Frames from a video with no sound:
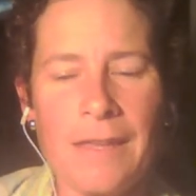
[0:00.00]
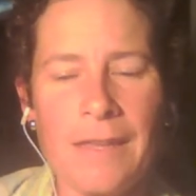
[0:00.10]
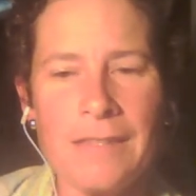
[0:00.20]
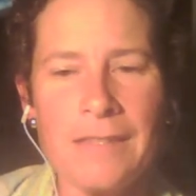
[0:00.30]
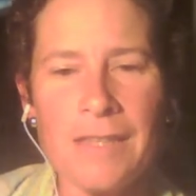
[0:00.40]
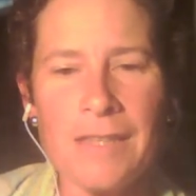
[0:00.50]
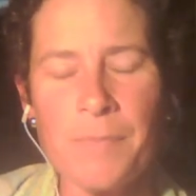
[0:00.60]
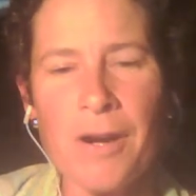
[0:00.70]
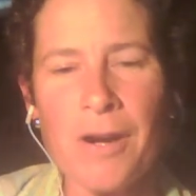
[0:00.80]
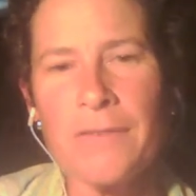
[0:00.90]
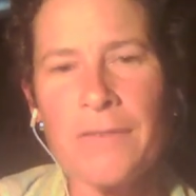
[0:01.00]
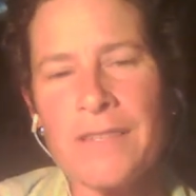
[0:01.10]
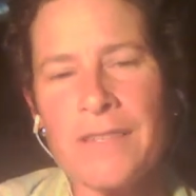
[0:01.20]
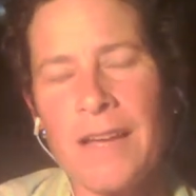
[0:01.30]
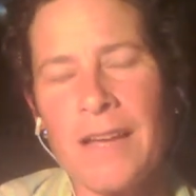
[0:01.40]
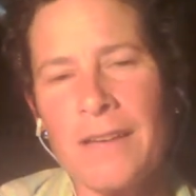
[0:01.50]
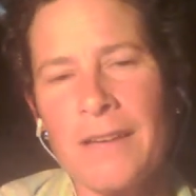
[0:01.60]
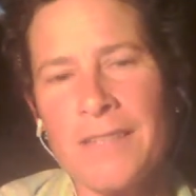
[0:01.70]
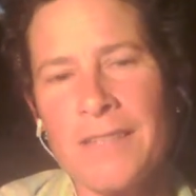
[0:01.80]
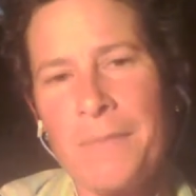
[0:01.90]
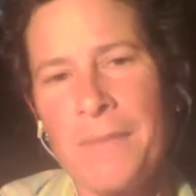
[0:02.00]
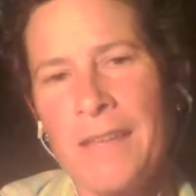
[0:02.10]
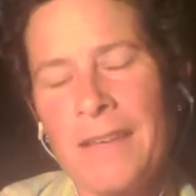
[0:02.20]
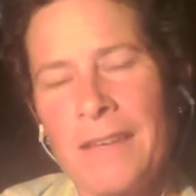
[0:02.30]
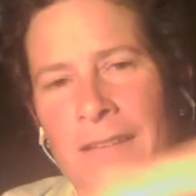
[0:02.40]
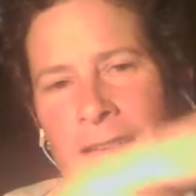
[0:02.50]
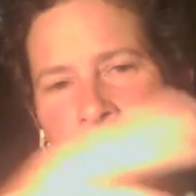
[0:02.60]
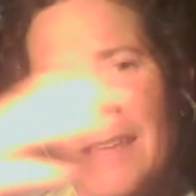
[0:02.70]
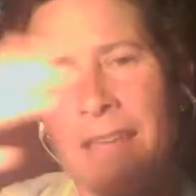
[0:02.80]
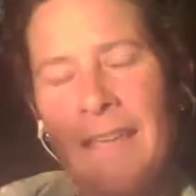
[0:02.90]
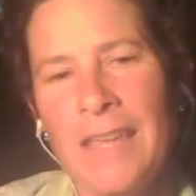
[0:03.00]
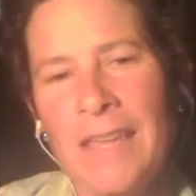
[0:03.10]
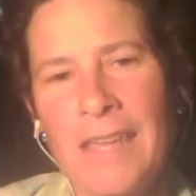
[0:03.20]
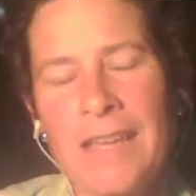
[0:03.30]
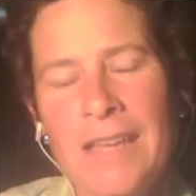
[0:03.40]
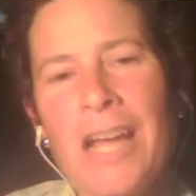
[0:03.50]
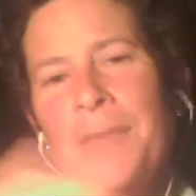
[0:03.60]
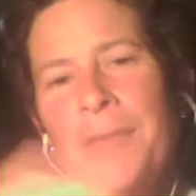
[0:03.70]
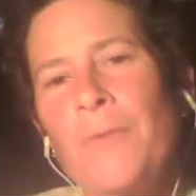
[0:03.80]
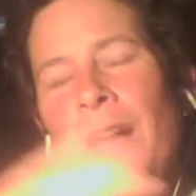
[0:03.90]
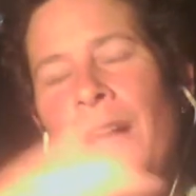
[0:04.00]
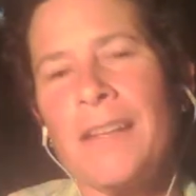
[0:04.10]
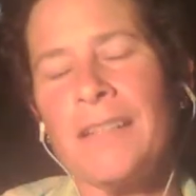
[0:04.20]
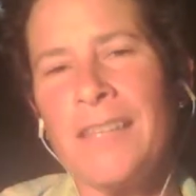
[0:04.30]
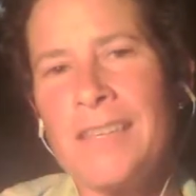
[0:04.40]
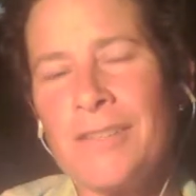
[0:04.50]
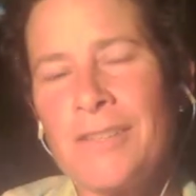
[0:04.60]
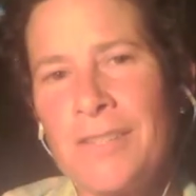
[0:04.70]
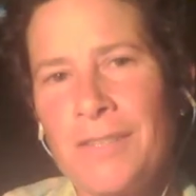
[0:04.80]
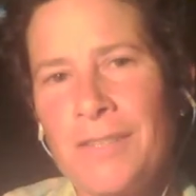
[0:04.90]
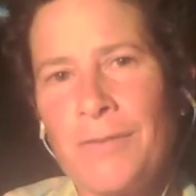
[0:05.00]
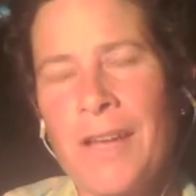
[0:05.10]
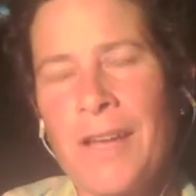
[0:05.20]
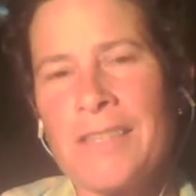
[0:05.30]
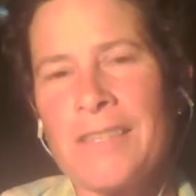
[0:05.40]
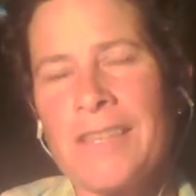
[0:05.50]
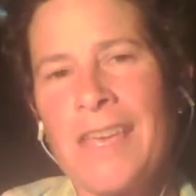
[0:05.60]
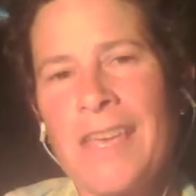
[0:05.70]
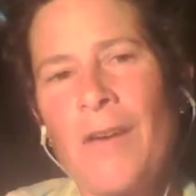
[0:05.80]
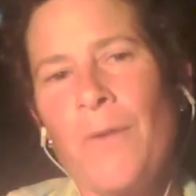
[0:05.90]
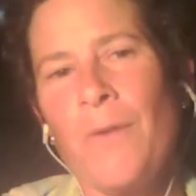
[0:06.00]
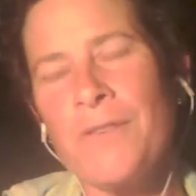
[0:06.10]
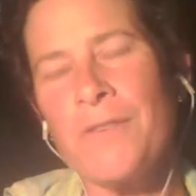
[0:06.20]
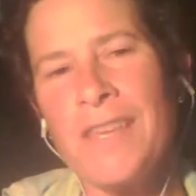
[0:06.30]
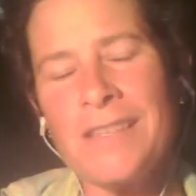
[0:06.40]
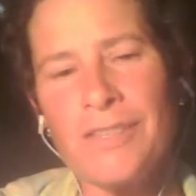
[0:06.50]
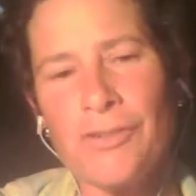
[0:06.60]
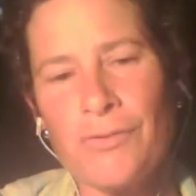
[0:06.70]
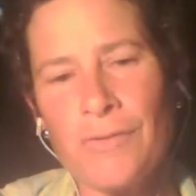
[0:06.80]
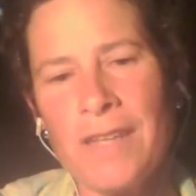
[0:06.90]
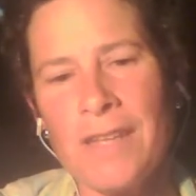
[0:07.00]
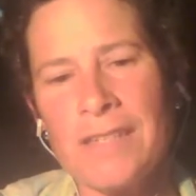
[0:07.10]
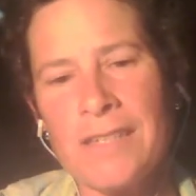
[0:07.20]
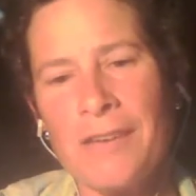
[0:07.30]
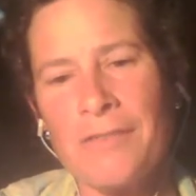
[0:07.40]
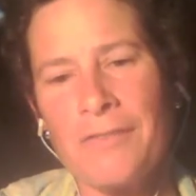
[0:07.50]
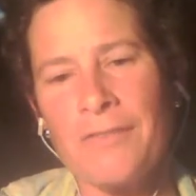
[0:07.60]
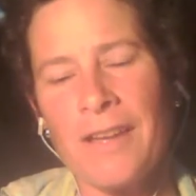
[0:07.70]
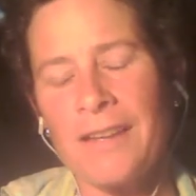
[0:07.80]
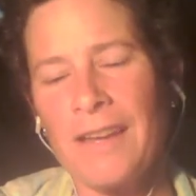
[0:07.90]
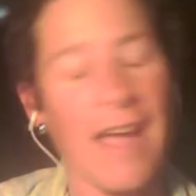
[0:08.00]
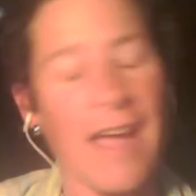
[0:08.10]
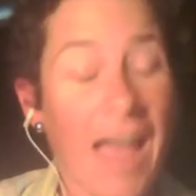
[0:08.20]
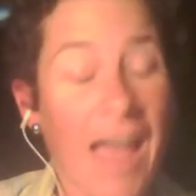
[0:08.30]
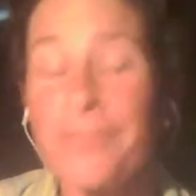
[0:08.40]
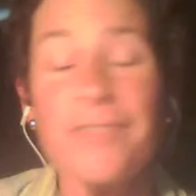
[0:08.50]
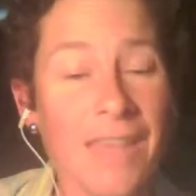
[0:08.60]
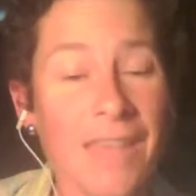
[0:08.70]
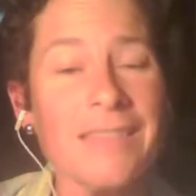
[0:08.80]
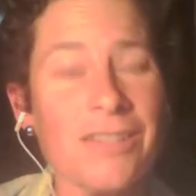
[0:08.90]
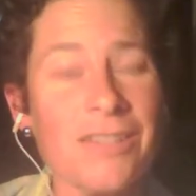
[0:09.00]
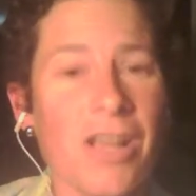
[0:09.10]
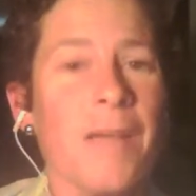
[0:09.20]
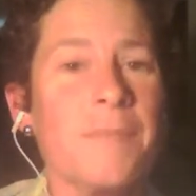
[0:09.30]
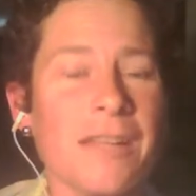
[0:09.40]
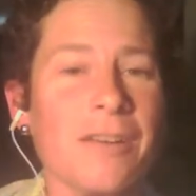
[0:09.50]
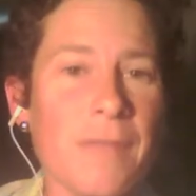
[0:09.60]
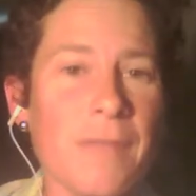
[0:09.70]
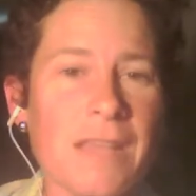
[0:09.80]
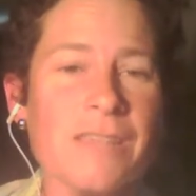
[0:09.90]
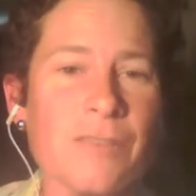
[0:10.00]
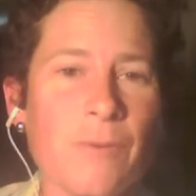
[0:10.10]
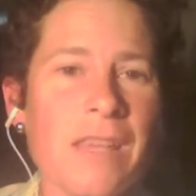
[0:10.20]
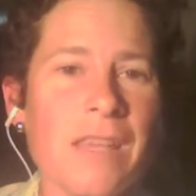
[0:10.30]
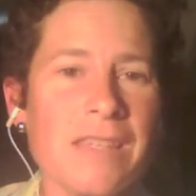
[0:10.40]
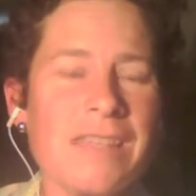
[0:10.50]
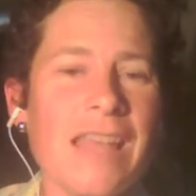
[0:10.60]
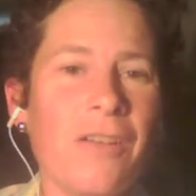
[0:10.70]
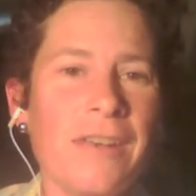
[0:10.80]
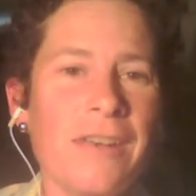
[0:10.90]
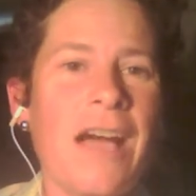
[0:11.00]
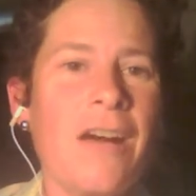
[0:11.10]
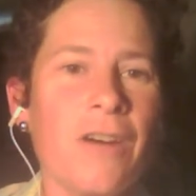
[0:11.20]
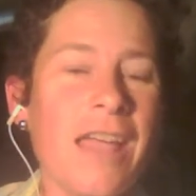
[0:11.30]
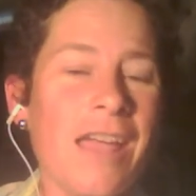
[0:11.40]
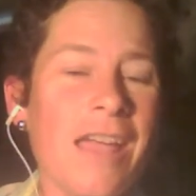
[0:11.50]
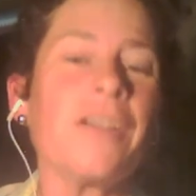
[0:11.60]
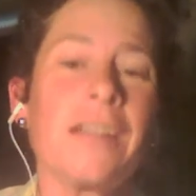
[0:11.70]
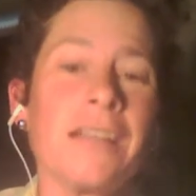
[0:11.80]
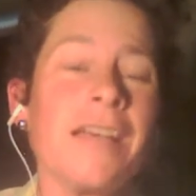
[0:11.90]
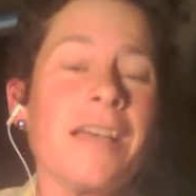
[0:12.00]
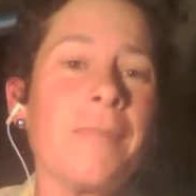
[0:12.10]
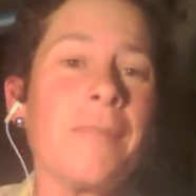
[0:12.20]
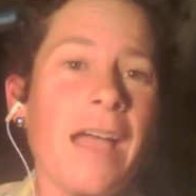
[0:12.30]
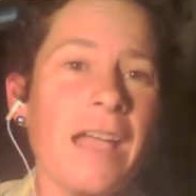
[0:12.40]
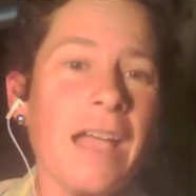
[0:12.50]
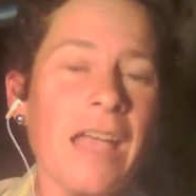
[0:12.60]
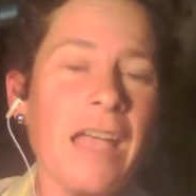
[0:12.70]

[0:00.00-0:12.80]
It's part of what's happening economy-wide, at least in the U.S. What we're seeing is a trend of, I don't think the jobs that are being squeezed out now are ever going to come back.